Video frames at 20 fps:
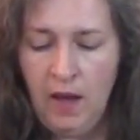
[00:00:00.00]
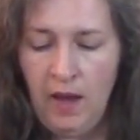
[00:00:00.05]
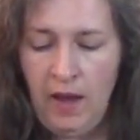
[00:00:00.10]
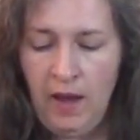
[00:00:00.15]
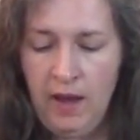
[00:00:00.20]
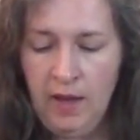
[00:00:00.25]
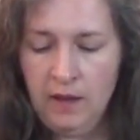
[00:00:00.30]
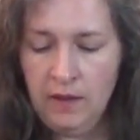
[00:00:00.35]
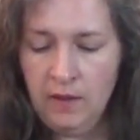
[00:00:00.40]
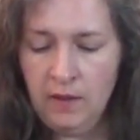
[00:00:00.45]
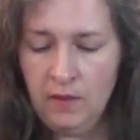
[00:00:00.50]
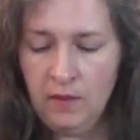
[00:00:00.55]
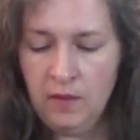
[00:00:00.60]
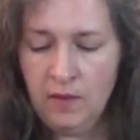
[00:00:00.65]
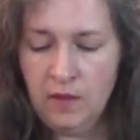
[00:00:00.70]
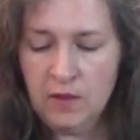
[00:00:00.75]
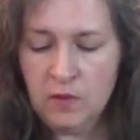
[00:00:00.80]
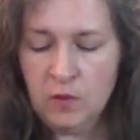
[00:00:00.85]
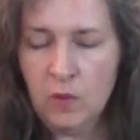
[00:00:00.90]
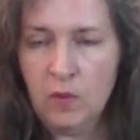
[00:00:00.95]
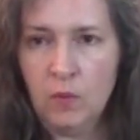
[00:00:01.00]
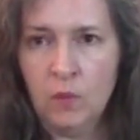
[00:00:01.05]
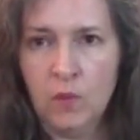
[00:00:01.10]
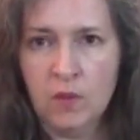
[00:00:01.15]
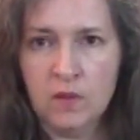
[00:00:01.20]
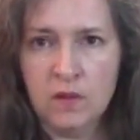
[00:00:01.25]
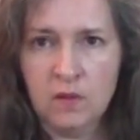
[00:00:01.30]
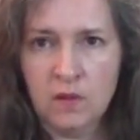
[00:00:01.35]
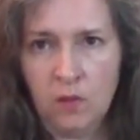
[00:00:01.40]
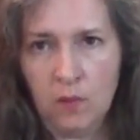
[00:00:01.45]
And this one
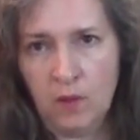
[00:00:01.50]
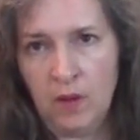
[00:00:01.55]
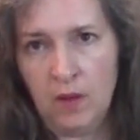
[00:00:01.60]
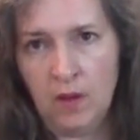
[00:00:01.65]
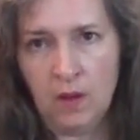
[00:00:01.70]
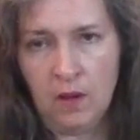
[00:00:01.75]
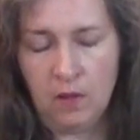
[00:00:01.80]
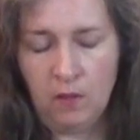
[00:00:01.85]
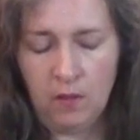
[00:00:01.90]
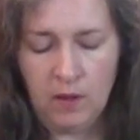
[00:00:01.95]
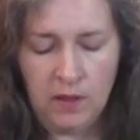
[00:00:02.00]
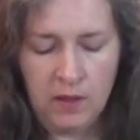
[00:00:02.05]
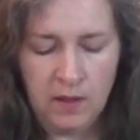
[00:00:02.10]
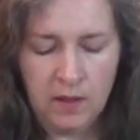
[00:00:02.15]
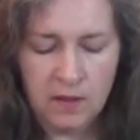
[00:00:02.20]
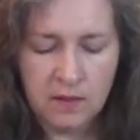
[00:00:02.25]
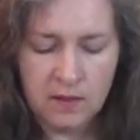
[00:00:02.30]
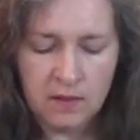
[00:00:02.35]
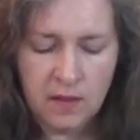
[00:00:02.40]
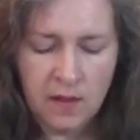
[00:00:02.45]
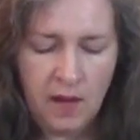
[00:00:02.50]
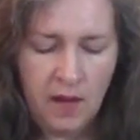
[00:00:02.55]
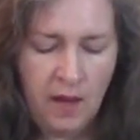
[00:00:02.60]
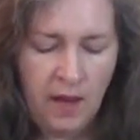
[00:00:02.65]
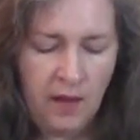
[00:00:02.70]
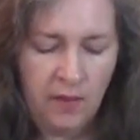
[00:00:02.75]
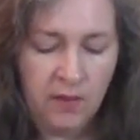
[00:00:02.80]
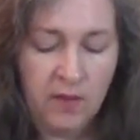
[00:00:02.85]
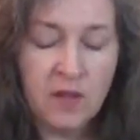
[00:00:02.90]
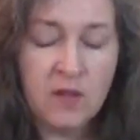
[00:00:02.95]
was three ingredients.
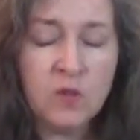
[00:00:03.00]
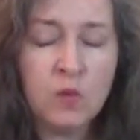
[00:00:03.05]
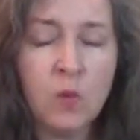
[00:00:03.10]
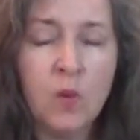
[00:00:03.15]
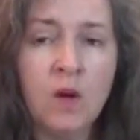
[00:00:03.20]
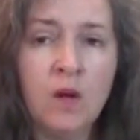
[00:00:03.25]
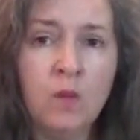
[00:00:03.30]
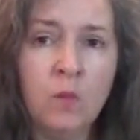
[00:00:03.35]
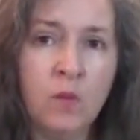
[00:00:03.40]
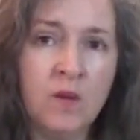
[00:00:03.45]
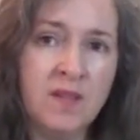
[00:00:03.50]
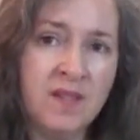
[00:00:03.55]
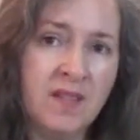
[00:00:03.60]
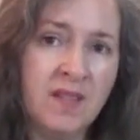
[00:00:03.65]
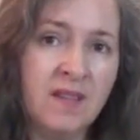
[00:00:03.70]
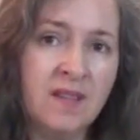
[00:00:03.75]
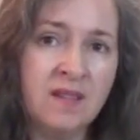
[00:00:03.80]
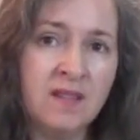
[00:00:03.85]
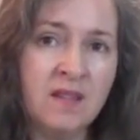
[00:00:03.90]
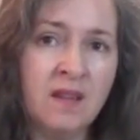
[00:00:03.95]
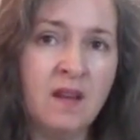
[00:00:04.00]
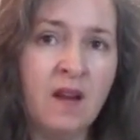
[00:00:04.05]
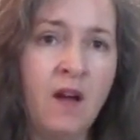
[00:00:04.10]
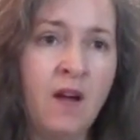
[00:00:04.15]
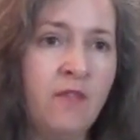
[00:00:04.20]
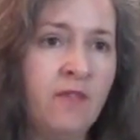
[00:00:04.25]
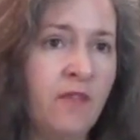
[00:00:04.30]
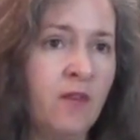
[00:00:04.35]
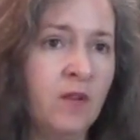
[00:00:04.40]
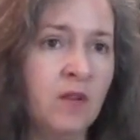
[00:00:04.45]
This one was easy
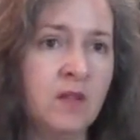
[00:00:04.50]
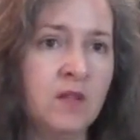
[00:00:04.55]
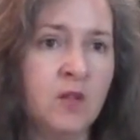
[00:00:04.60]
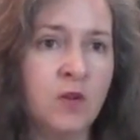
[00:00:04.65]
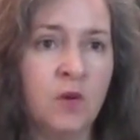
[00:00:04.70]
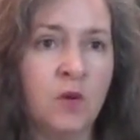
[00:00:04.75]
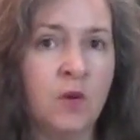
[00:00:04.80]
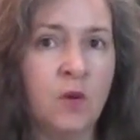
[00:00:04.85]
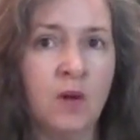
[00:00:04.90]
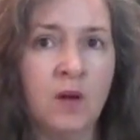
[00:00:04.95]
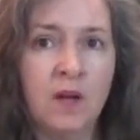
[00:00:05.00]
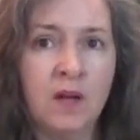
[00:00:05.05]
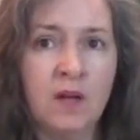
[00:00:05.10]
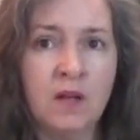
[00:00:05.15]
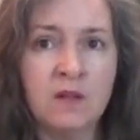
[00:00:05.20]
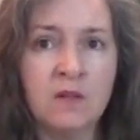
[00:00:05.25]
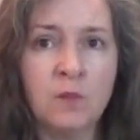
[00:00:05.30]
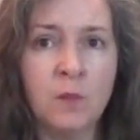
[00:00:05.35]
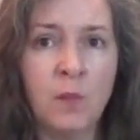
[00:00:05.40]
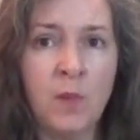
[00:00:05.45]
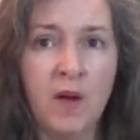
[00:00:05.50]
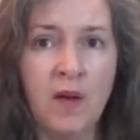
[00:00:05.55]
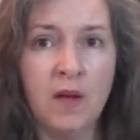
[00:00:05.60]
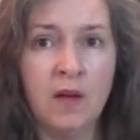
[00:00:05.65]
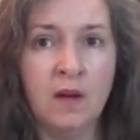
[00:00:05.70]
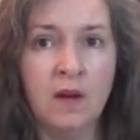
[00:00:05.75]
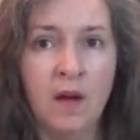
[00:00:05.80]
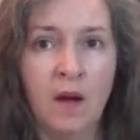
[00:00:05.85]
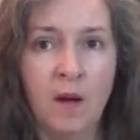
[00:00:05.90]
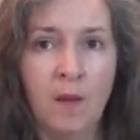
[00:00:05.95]
enough, only two ingredients,
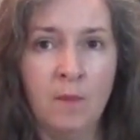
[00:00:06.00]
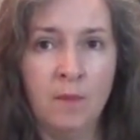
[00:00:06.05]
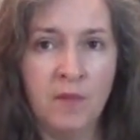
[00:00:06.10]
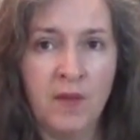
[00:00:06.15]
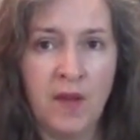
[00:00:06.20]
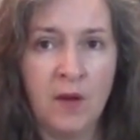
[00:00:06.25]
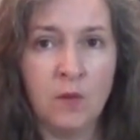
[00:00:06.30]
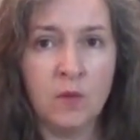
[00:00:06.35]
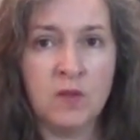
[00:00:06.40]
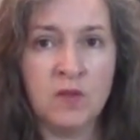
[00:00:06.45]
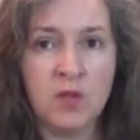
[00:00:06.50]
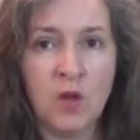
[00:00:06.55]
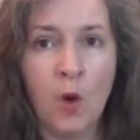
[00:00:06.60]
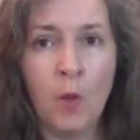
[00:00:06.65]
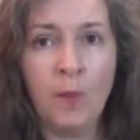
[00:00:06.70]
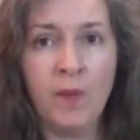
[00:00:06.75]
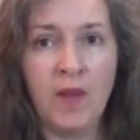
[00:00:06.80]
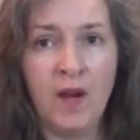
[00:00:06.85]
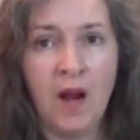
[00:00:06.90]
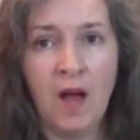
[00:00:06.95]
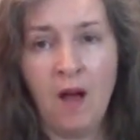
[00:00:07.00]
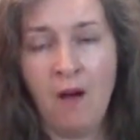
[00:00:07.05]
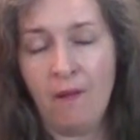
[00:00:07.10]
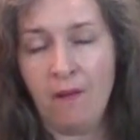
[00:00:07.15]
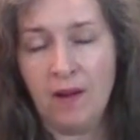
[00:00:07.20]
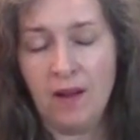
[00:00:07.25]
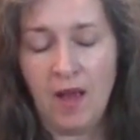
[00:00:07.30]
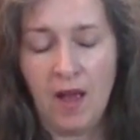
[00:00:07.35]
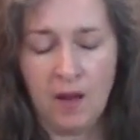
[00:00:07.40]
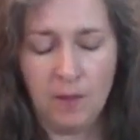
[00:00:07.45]
but um, it was soap that I
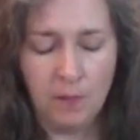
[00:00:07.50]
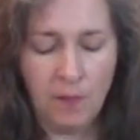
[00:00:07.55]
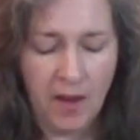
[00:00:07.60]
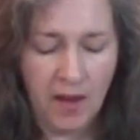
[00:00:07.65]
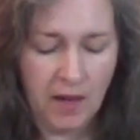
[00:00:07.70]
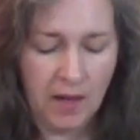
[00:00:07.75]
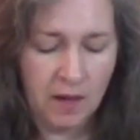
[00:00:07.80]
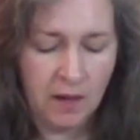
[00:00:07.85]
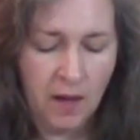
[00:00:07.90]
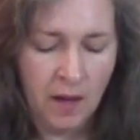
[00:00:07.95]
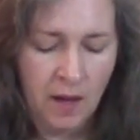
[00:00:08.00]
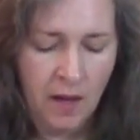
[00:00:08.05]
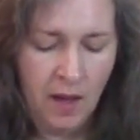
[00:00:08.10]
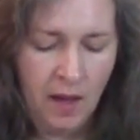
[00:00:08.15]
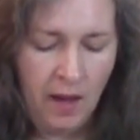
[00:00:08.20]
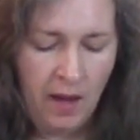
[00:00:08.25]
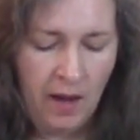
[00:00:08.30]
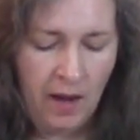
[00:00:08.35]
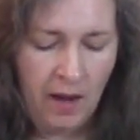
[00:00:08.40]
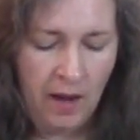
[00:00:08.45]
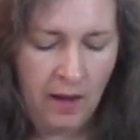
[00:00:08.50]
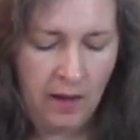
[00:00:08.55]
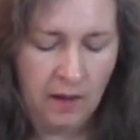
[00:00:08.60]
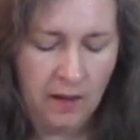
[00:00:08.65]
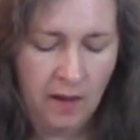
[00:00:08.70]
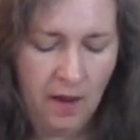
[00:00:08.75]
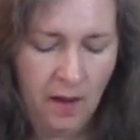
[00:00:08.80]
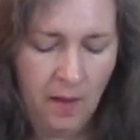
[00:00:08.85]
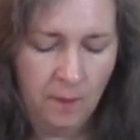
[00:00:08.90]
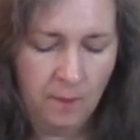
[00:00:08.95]
already had made
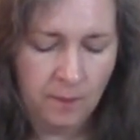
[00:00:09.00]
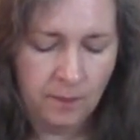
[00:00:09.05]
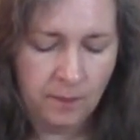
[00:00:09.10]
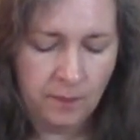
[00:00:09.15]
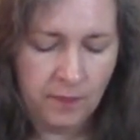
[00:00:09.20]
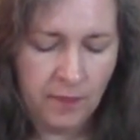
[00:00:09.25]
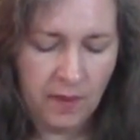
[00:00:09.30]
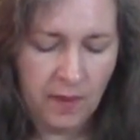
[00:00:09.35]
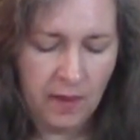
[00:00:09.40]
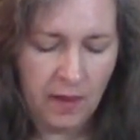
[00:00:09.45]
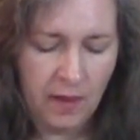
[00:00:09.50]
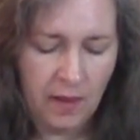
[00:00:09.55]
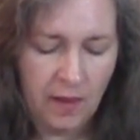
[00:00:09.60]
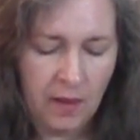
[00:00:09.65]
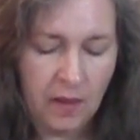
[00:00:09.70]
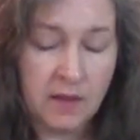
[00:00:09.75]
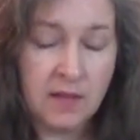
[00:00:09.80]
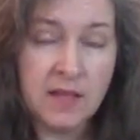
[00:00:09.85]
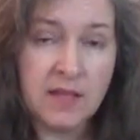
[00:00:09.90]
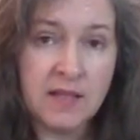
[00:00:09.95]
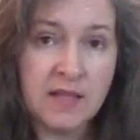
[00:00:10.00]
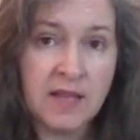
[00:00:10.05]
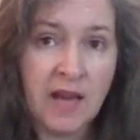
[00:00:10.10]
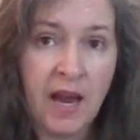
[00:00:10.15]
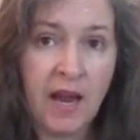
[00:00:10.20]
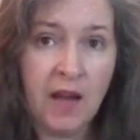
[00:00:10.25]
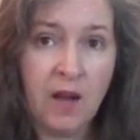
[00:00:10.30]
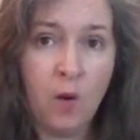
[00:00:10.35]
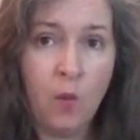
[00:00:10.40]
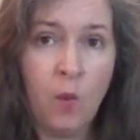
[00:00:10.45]
and um, it did
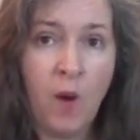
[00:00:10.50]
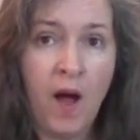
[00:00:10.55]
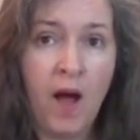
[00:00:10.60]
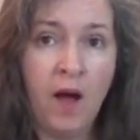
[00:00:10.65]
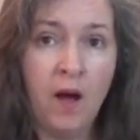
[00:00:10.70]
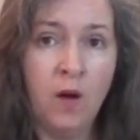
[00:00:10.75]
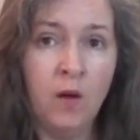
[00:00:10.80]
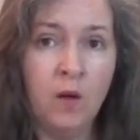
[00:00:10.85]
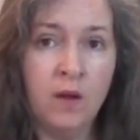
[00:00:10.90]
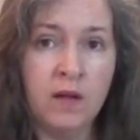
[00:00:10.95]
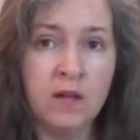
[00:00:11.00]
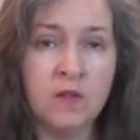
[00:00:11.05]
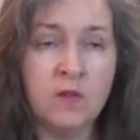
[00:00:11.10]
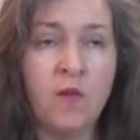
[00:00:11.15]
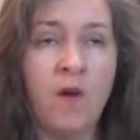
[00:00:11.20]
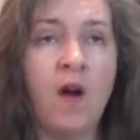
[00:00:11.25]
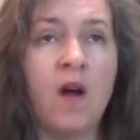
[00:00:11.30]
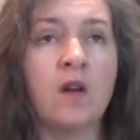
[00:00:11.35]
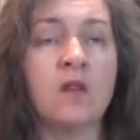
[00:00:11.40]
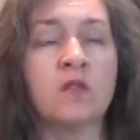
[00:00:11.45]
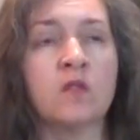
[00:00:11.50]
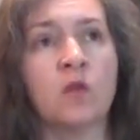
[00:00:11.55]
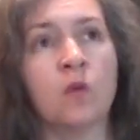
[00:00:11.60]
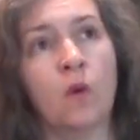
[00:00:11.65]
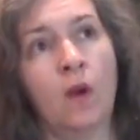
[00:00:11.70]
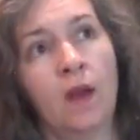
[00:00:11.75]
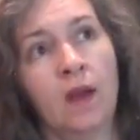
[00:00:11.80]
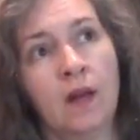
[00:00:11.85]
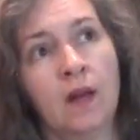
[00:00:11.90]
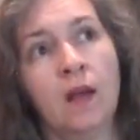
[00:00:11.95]
take a while as far as
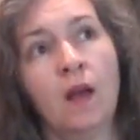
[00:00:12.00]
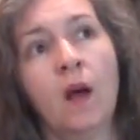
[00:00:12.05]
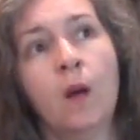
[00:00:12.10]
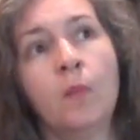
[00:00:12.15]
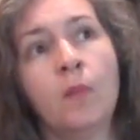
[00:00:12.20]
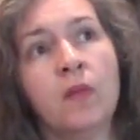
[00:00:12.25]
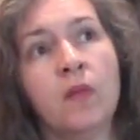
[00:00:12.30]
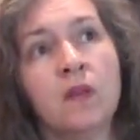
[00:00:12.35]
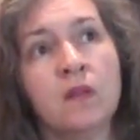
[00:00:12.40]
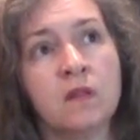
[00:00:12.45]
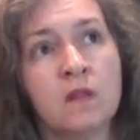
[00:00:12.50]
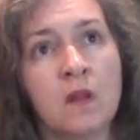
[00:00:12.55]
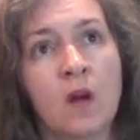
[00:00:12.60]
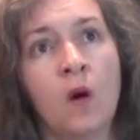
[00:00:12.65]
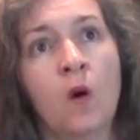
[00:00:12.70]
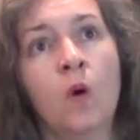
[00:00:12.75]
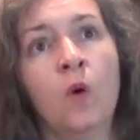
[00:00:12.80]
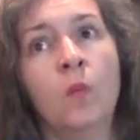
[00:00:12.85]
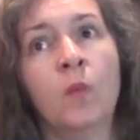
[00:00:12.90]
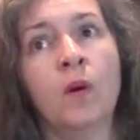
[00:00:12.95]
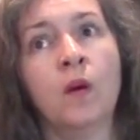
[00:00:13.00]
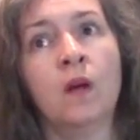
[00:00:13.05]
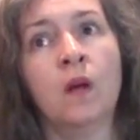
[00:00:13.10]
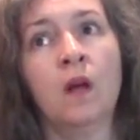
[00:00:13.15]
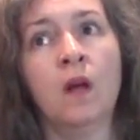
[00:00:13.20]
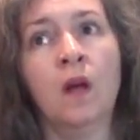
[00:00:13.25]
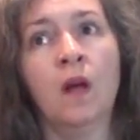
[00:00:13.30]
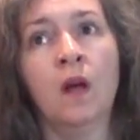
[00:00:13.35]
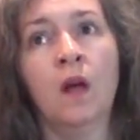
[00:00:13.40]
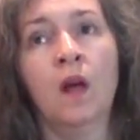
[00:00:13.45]
grating up the soap
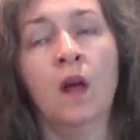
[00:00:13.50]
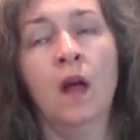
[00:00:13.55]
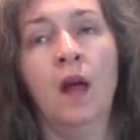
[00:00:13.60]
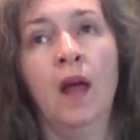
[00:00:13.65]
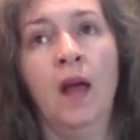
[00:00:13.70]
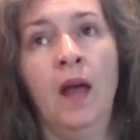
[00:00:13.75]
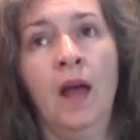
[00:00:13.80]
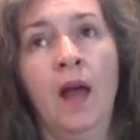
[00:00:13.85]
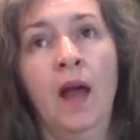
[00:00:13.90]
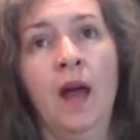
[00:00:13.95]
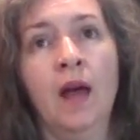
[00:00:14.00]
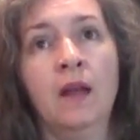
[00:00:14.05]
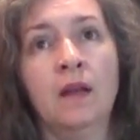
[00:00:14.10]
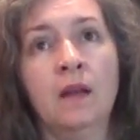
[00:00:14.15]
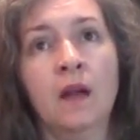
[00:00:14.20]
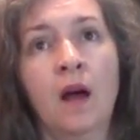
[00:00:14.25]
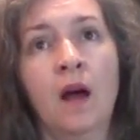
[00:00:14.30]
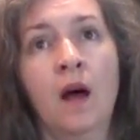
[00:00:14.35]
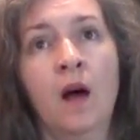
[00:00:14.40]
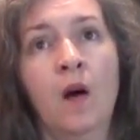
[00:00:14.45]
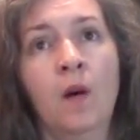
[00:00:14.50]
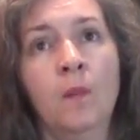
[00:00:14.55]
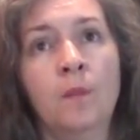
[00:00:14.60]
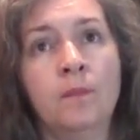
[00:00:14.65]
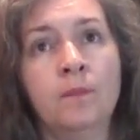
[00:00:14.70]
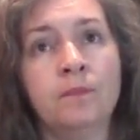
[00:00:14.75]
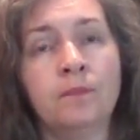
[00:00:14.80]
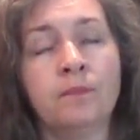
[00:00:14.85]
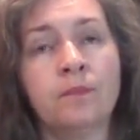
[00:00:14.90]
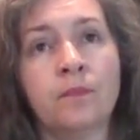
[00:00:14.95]
and
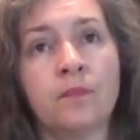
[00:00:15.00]
um,